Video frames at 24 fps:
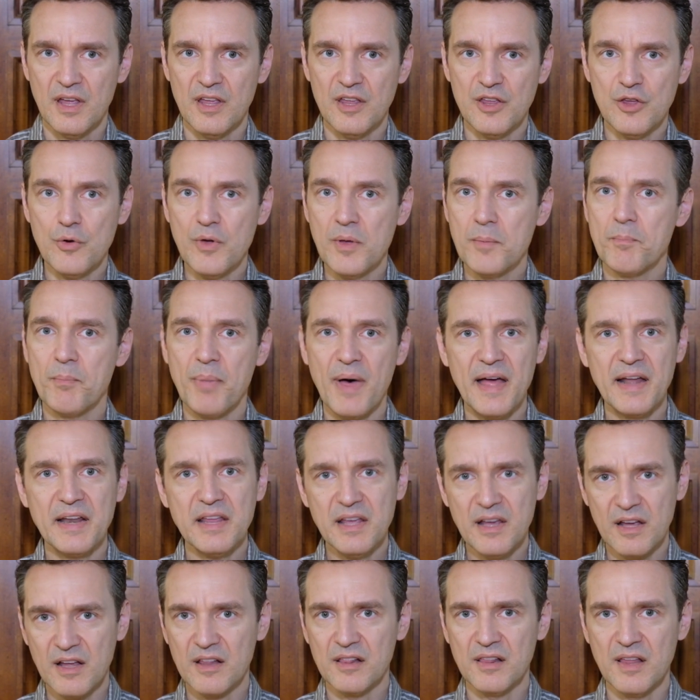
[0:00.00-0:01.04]
You
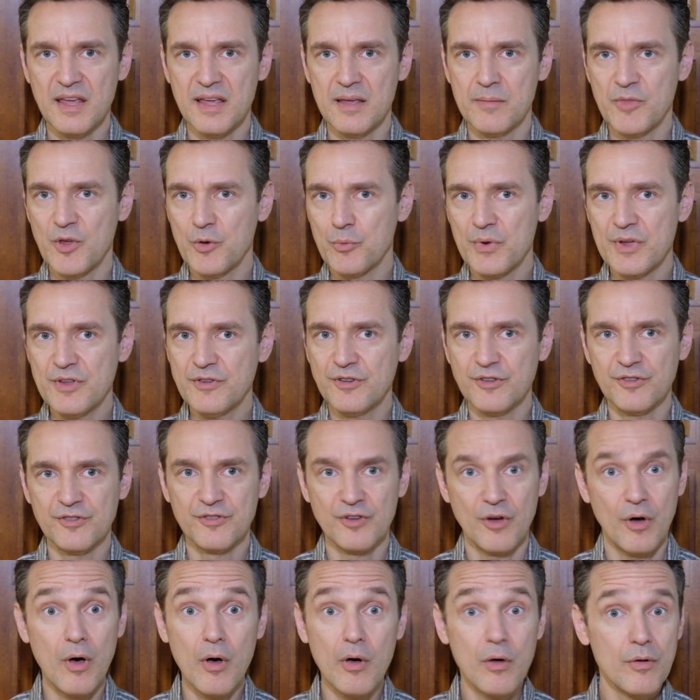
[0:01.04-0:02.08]
embody a claim that reaches
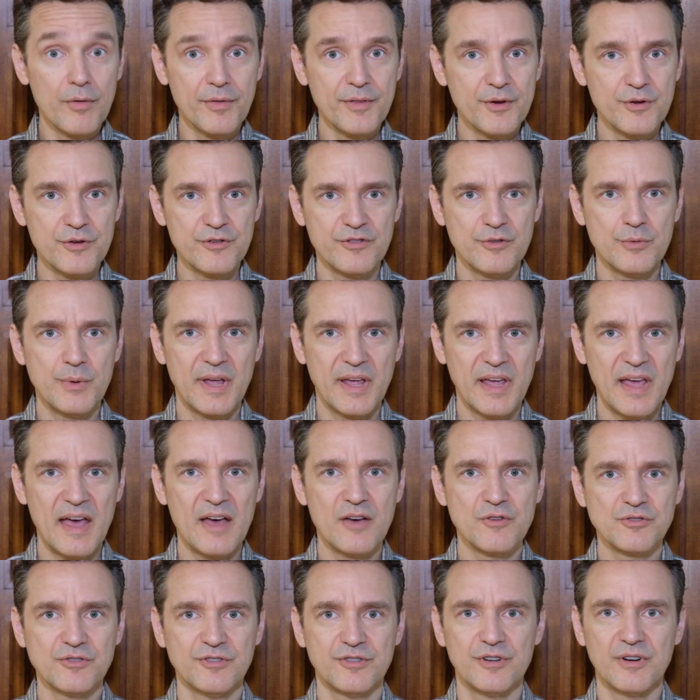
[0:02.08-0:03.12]
to all those you
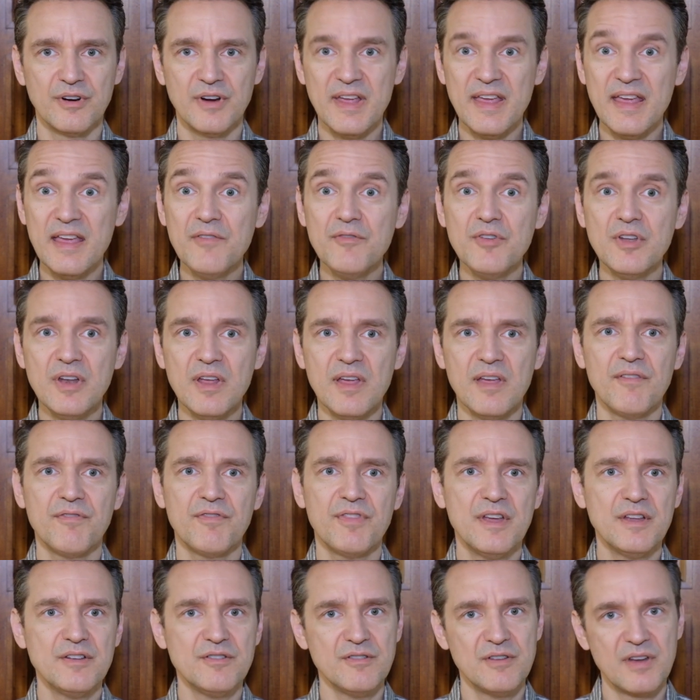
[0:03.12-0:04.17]
encounter, even if
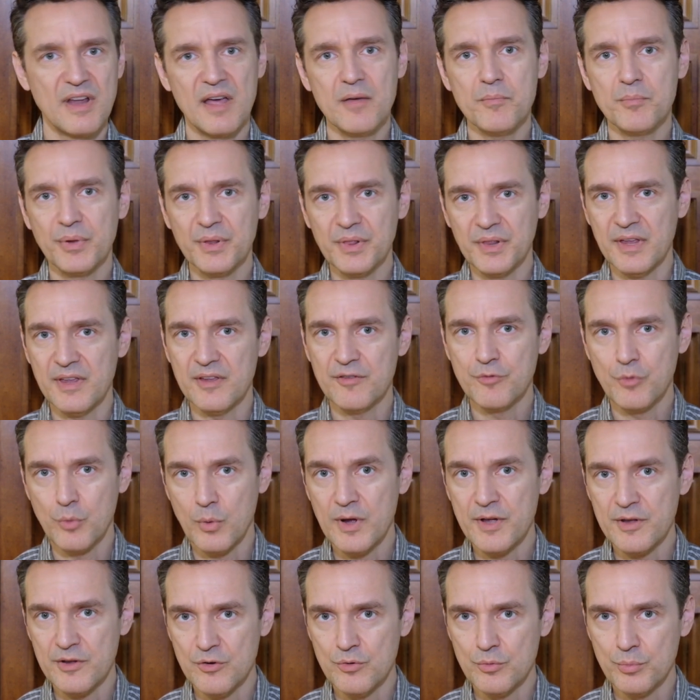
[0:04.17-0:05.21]
they do not believe
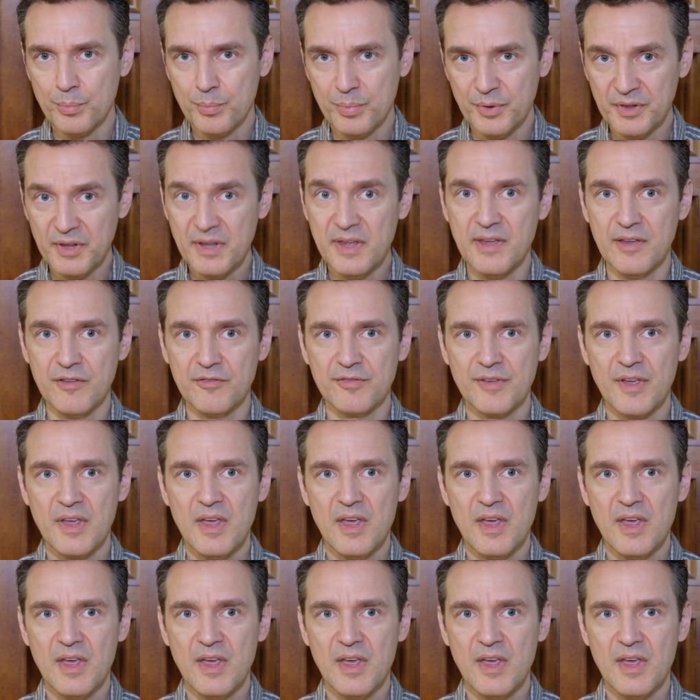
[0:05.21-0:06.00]
what you believe.